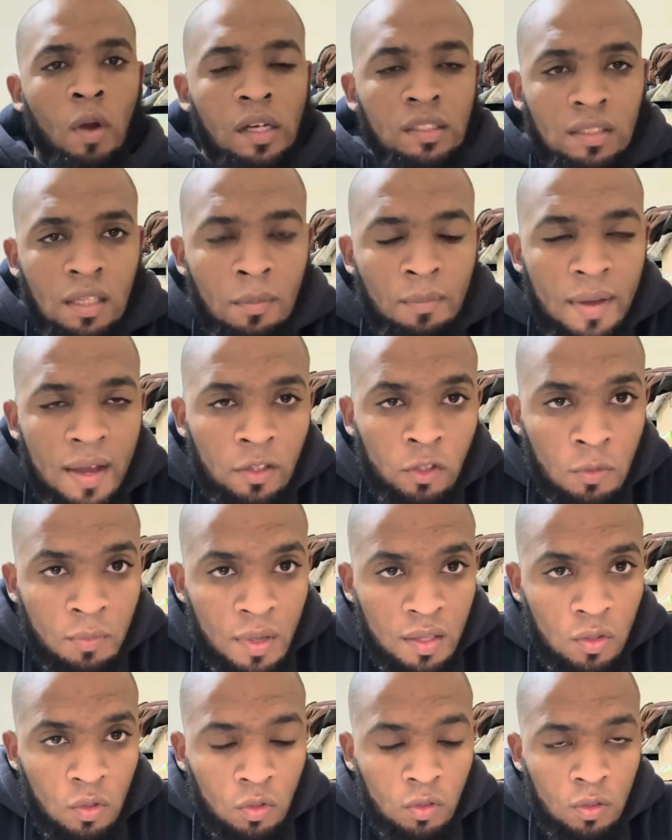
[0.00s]
welcome back to my
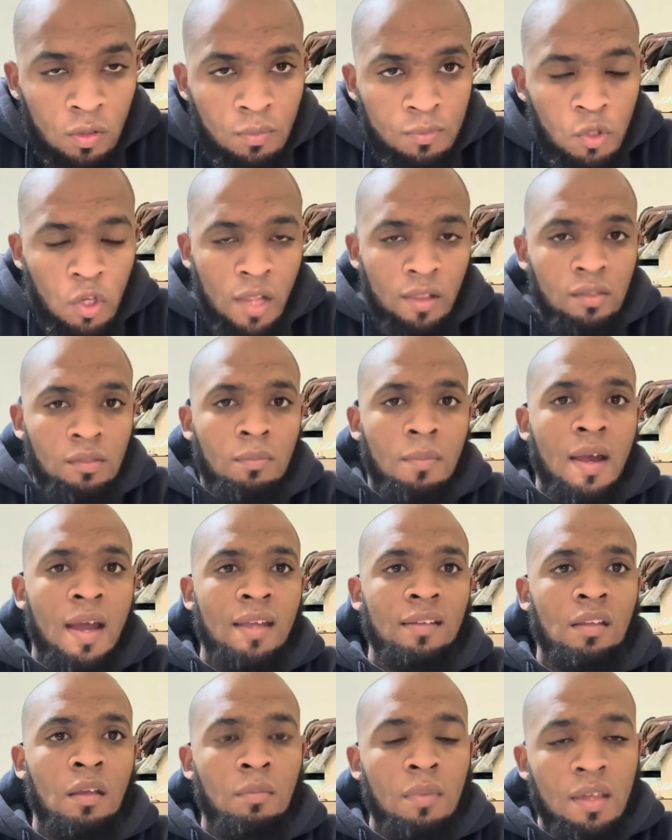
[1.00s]
YouTube channel. My
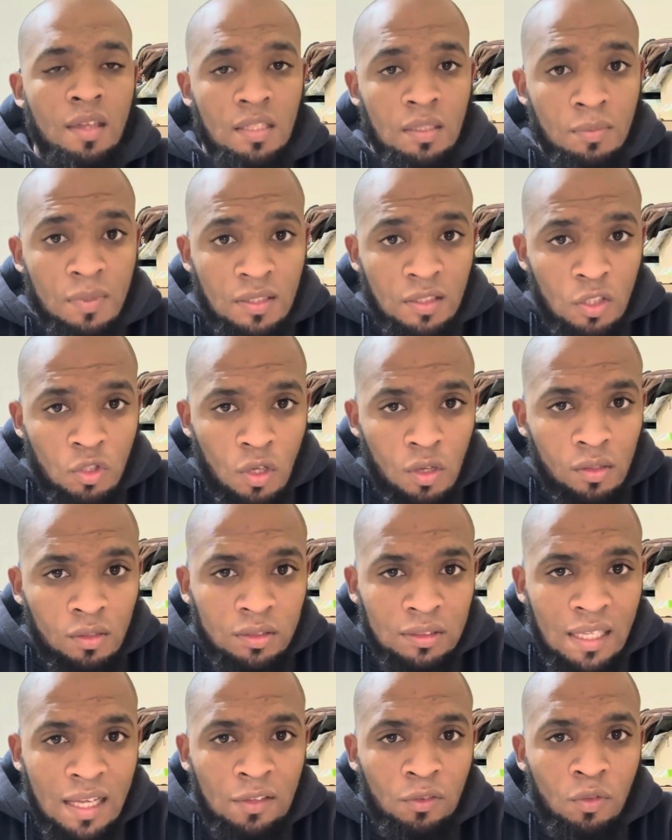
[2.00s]
name is Mr.
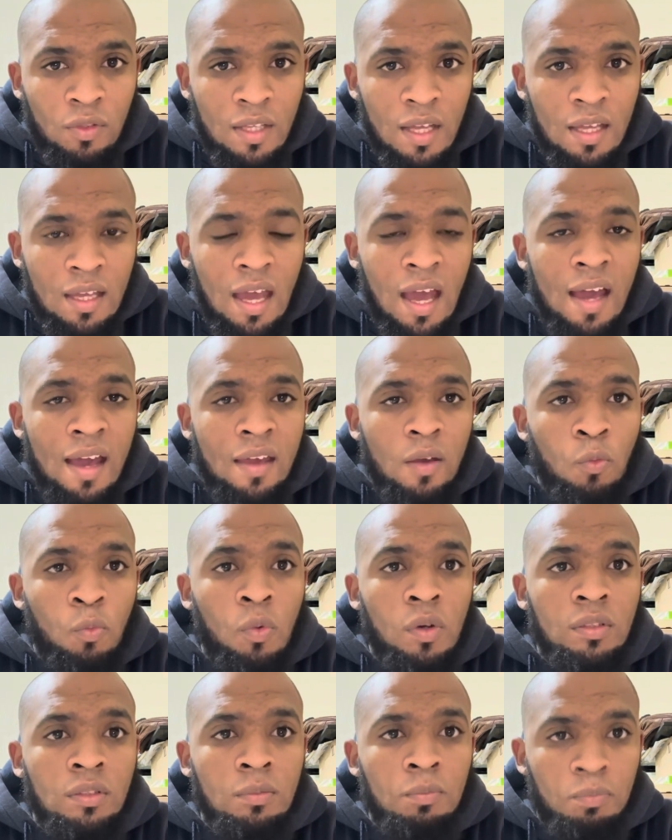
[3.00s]
Charles, and today I
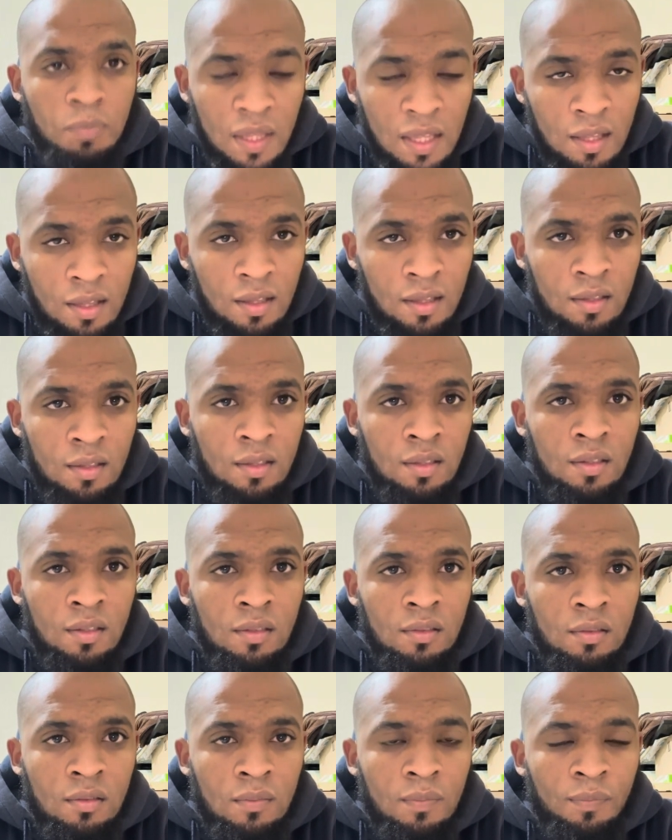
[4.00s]
will be
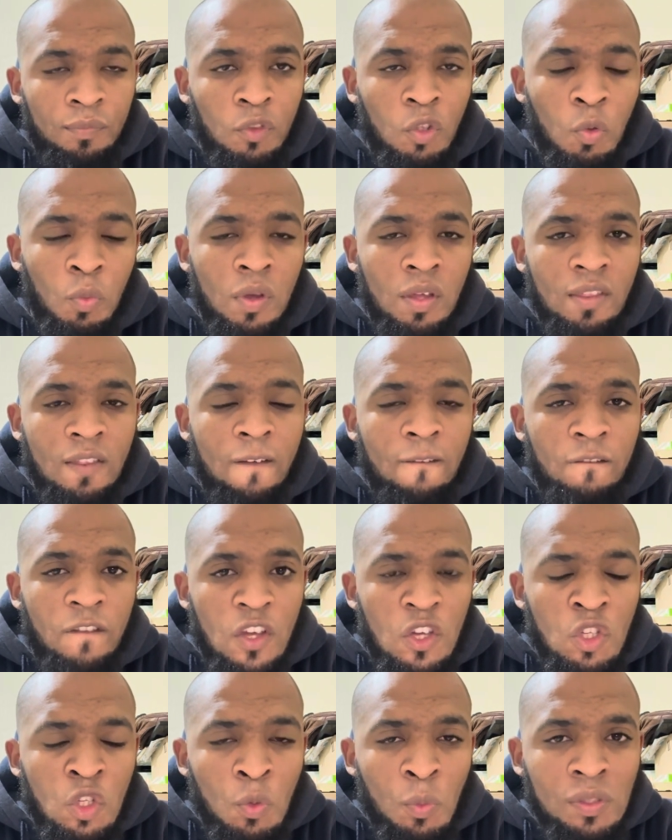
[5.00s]
doing the
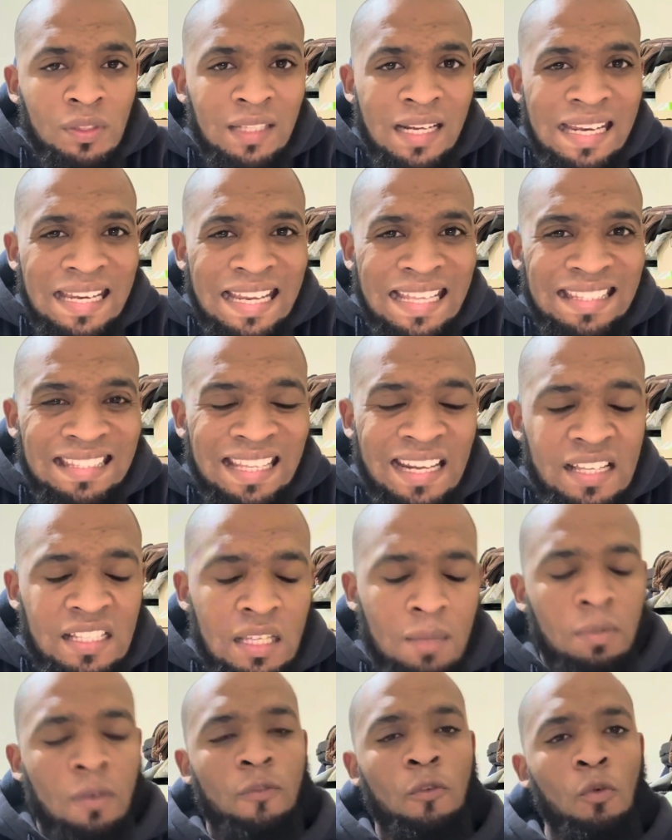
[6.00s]
visual
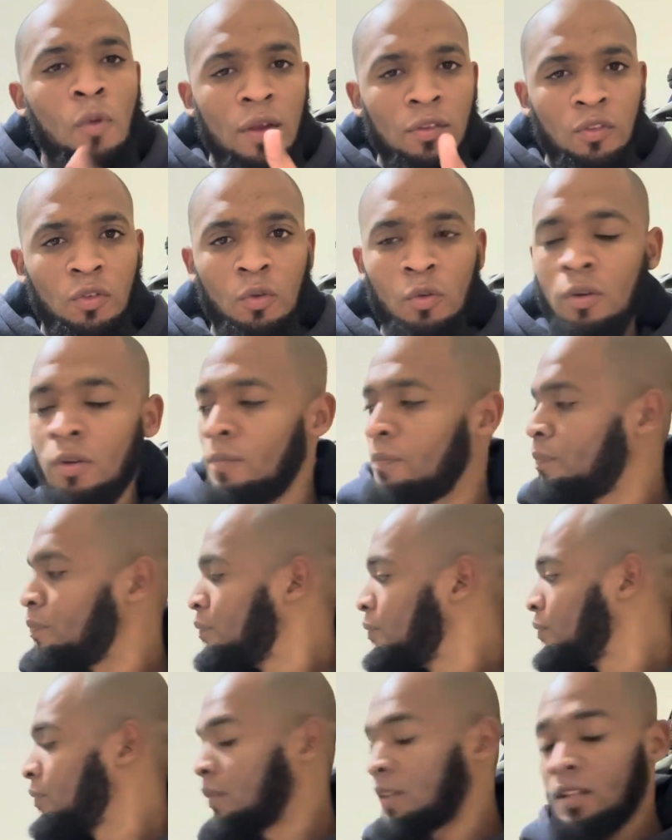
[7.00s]
literacy. Before I do,
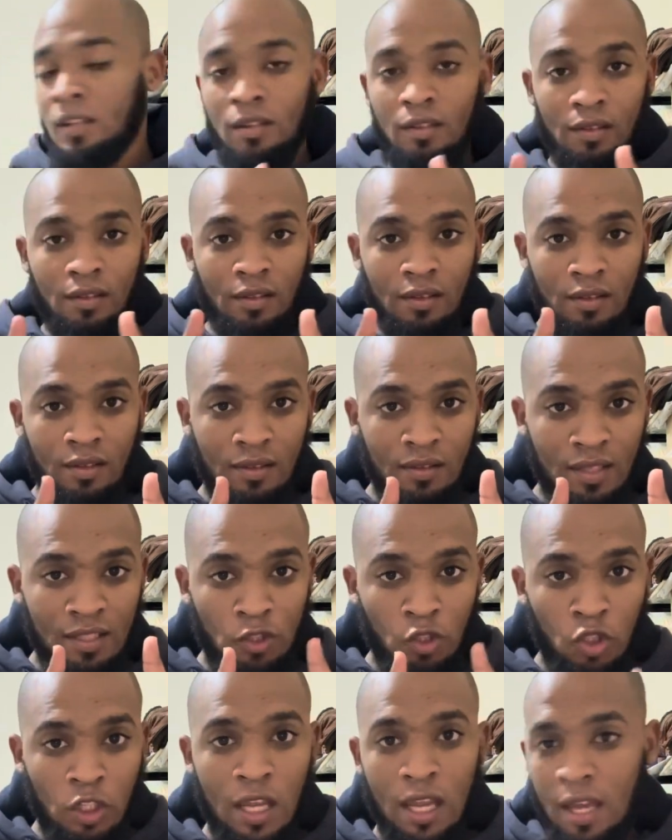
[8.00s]
this
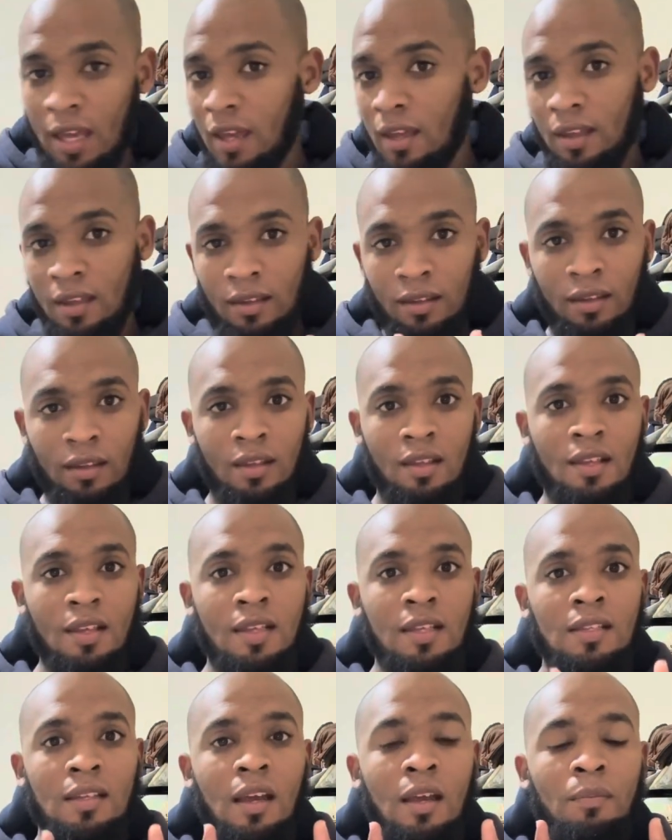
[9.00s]
chair
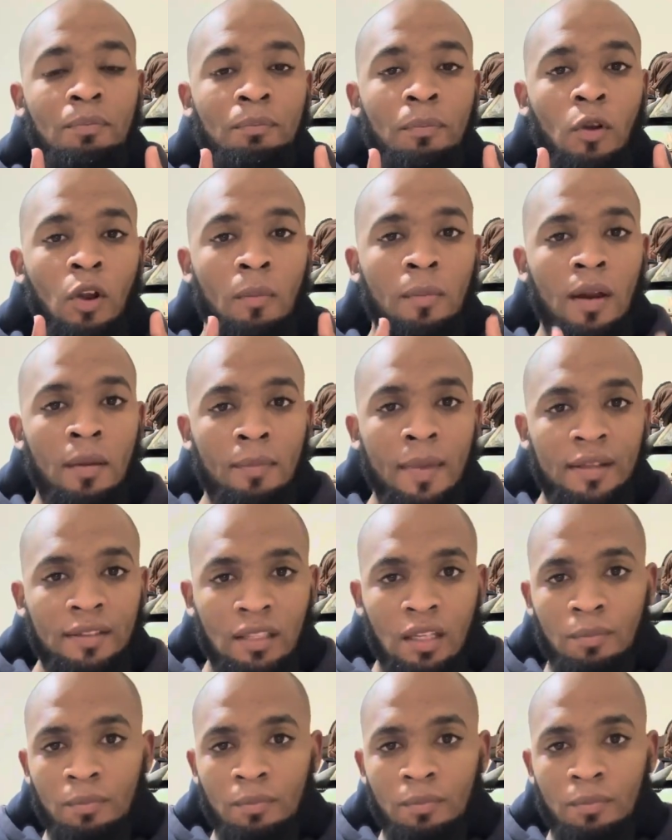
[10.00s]
is a problematic